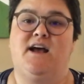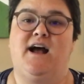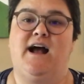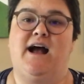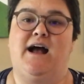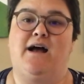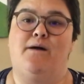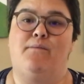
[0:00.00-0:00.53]

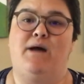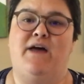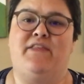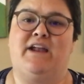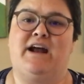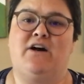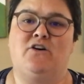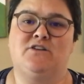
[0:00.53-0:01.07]
And
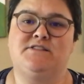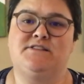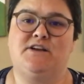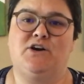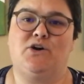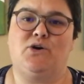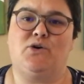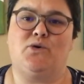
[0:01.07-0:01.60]
then I
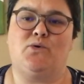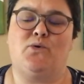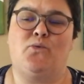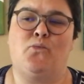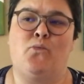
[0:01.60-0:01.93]
also,